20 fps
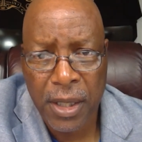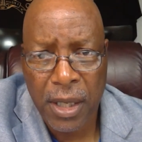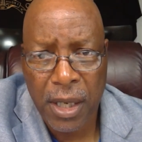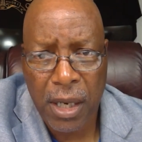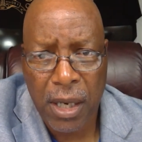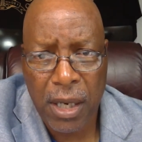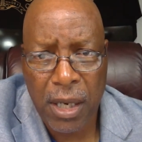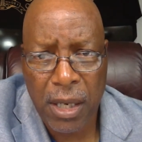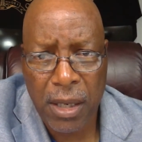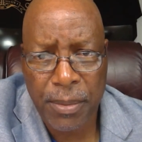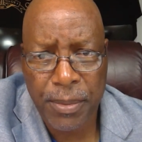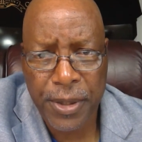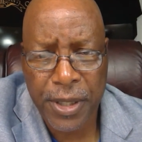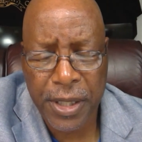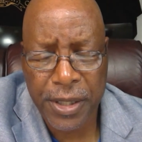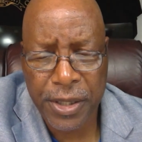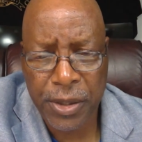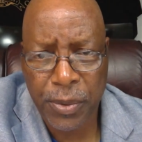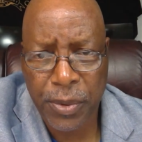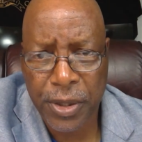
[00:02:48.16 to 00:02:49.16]

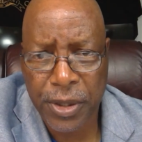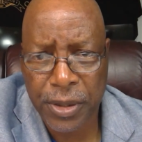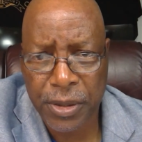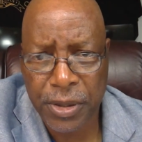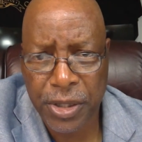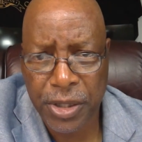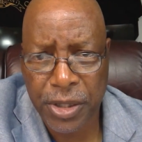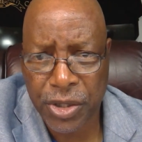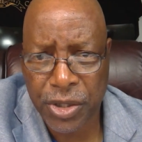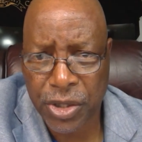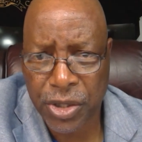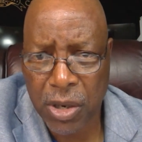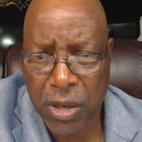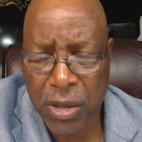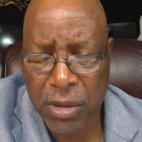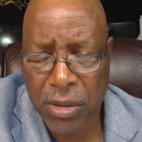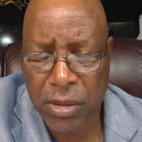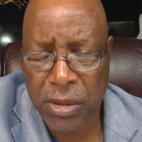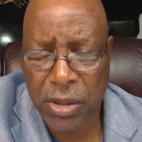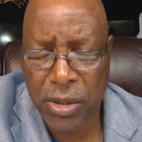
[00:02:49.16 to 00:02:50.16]
because I want to just
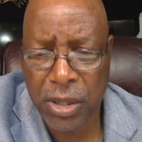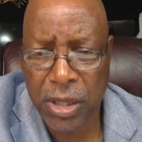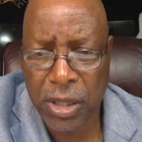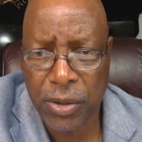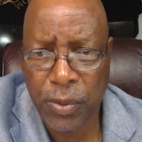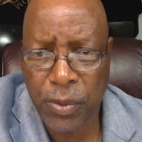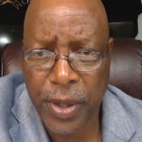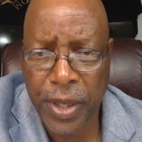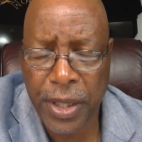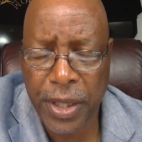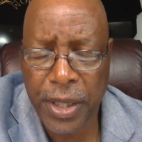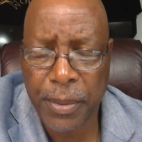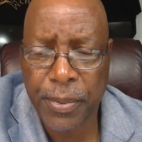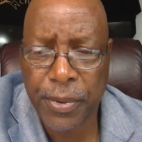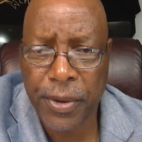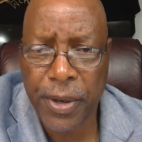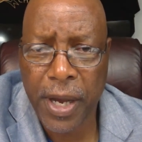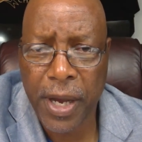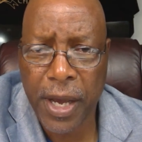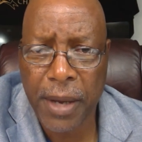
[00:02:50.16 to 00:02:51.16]
talk in a way that
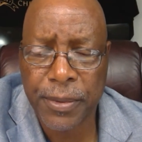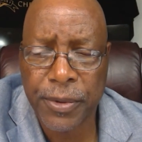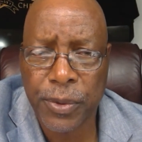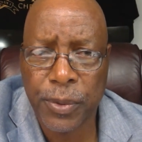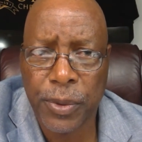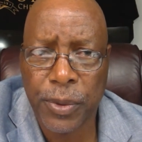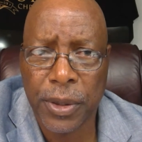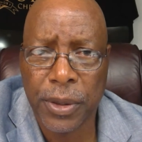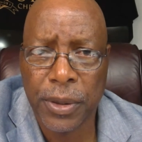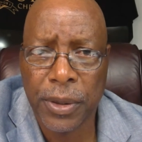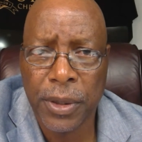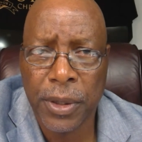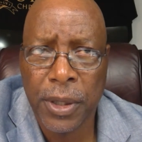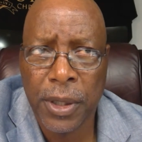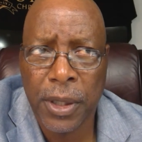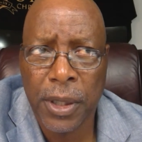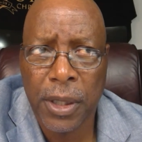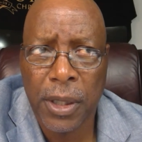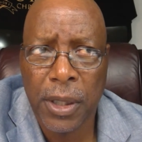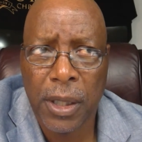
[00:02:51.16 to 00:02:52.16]
perhaps will
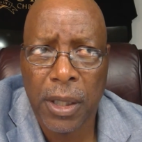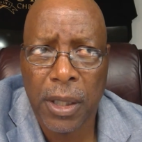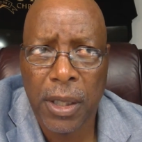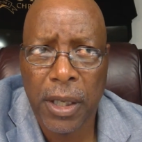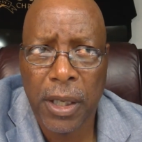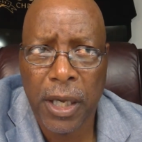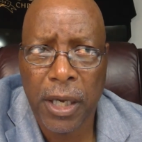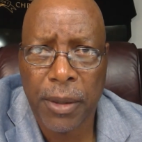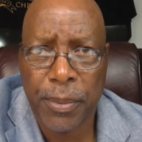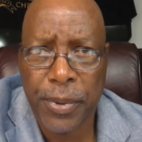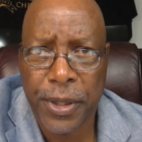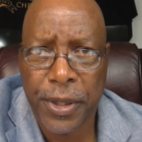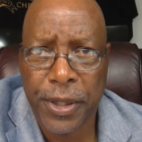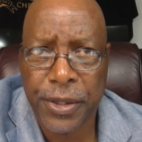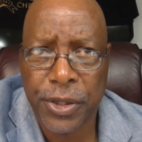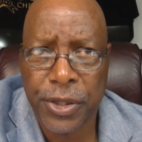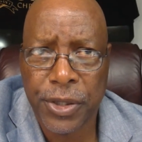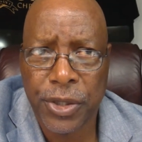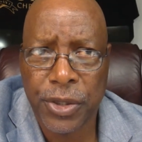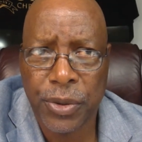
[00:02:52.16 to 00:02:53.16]
help
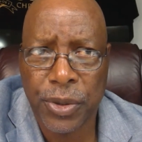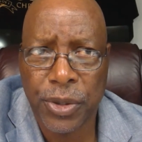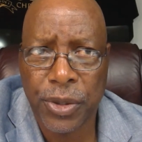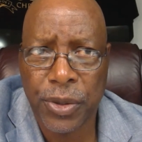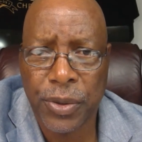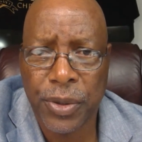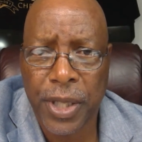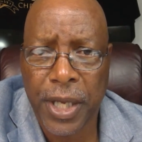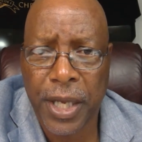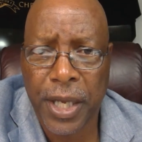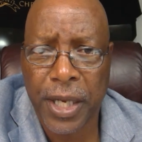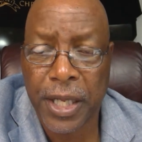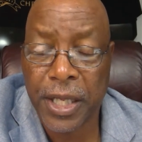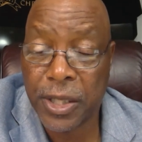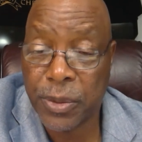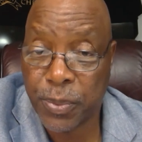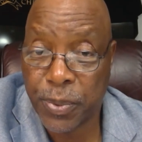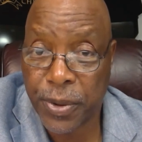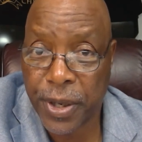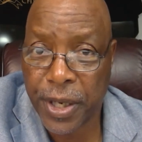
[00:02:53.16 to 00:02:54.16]
us to do that. It's
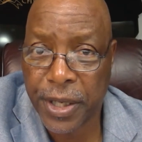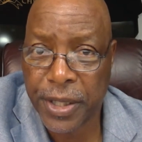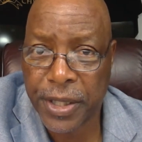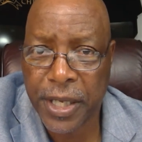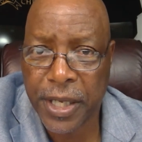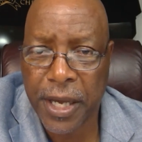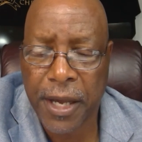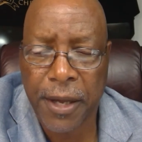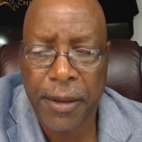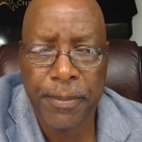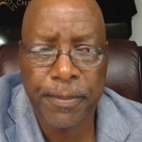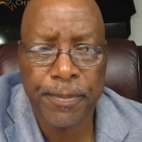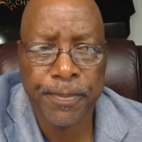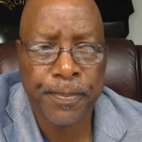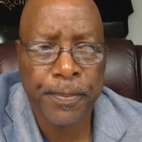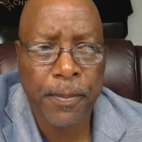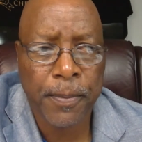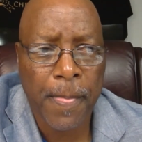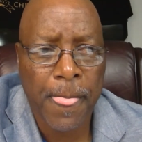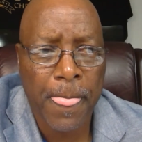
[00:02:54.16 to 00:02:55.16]
prayer time,
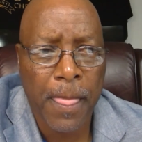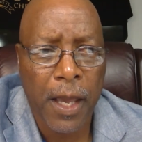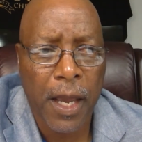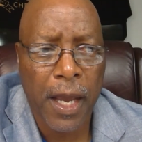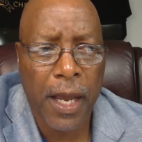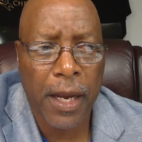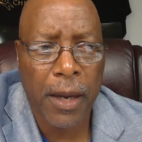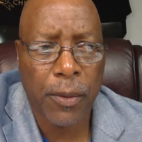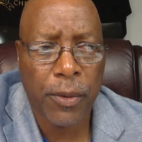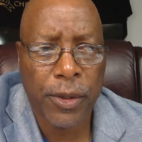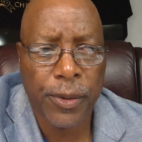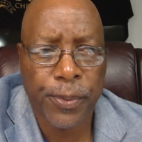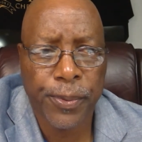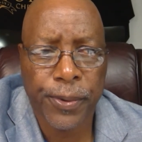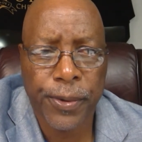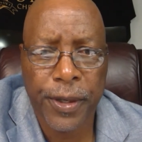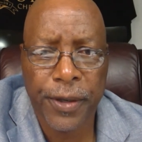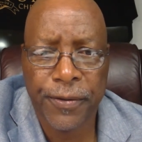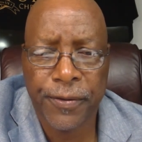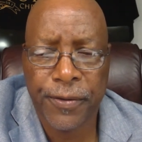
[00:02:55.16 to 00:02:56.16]
and I want to
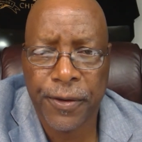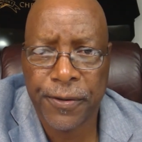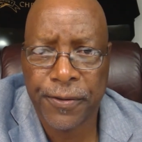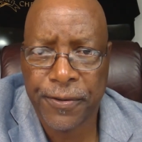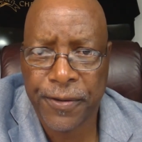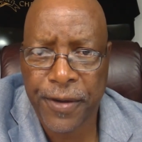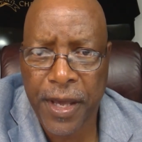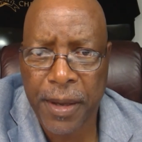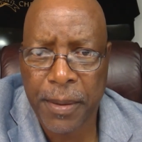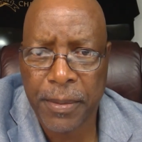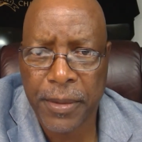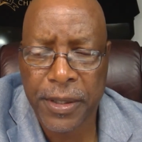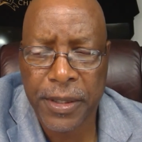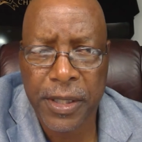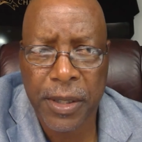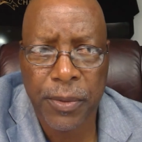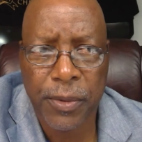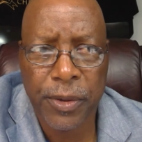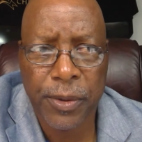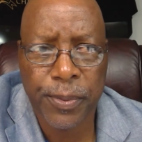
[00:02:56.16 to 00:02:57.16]
pray for families.
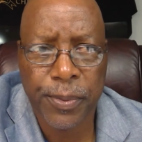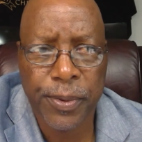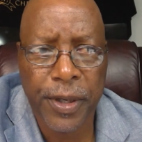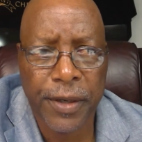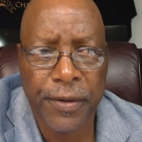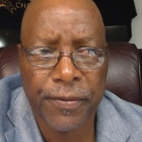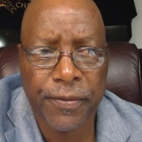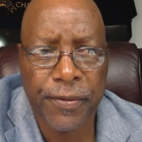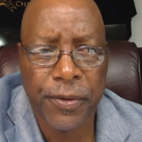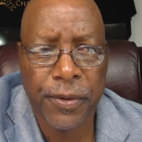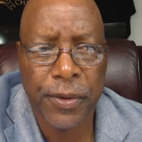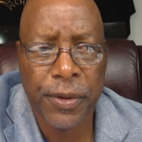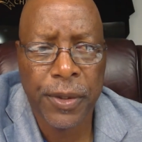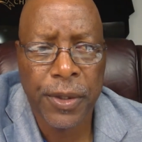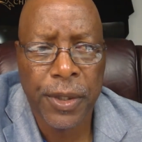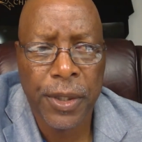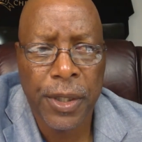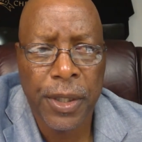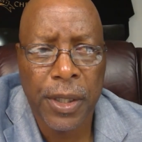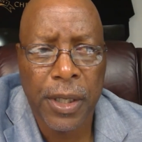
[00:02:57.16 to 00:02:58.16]
I want to pray for
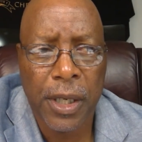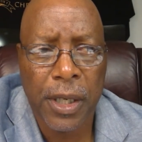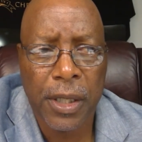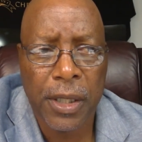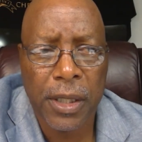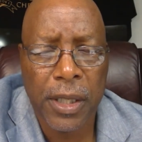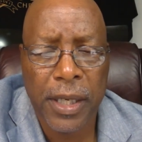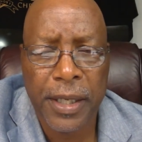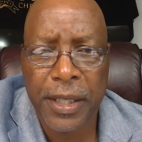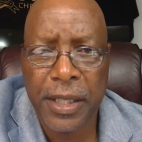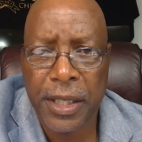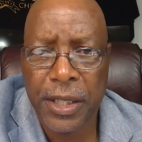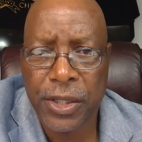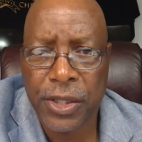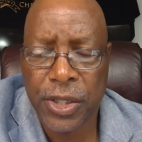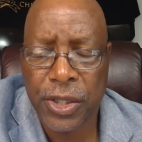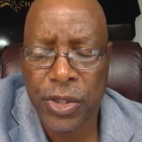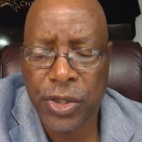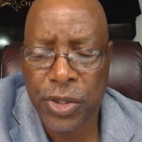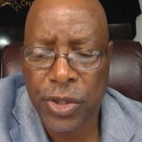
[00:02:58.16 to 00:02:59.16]
our
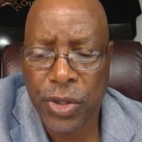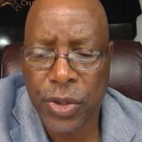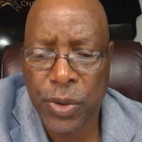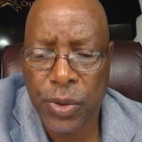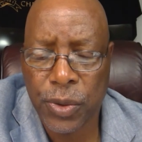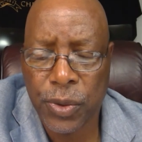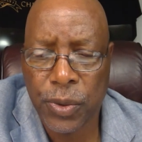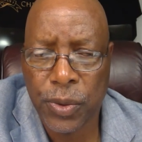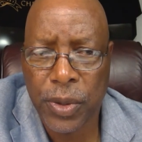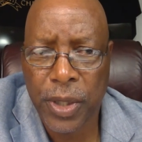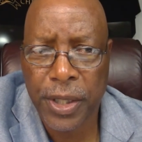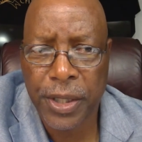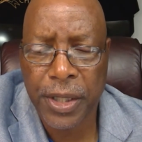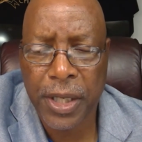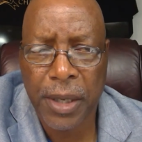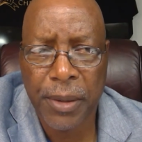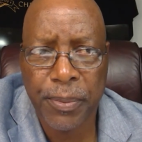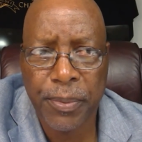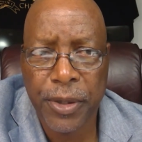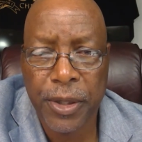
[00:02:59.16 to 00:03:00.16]
kids in school, our
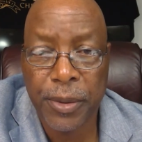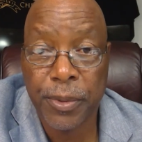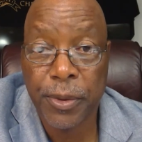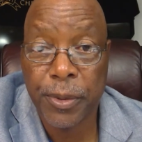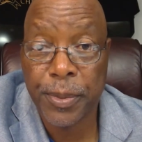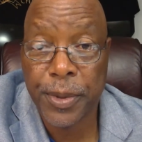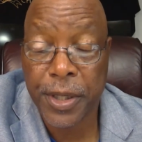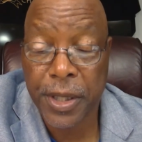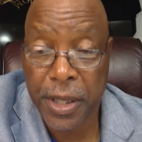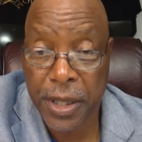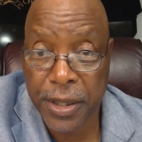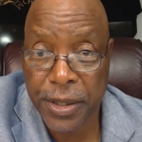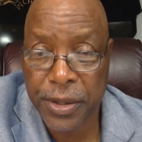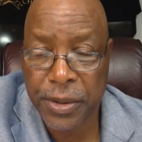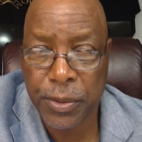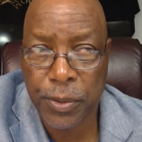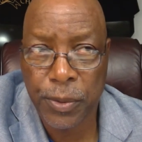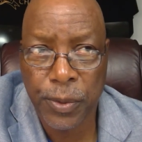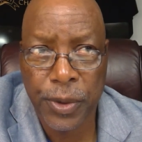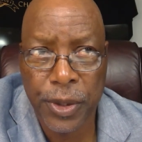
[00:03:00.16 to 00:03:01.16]
young people, because
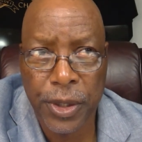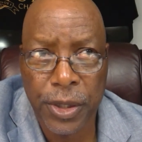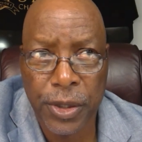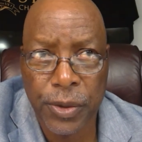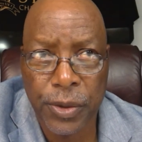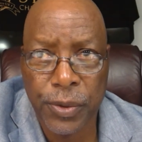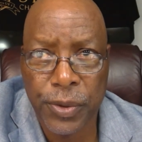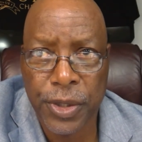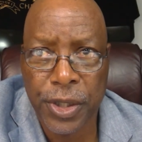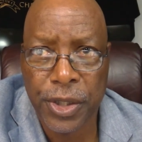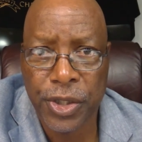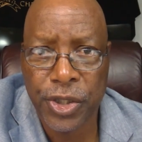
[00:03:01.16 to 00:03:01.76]
we're losing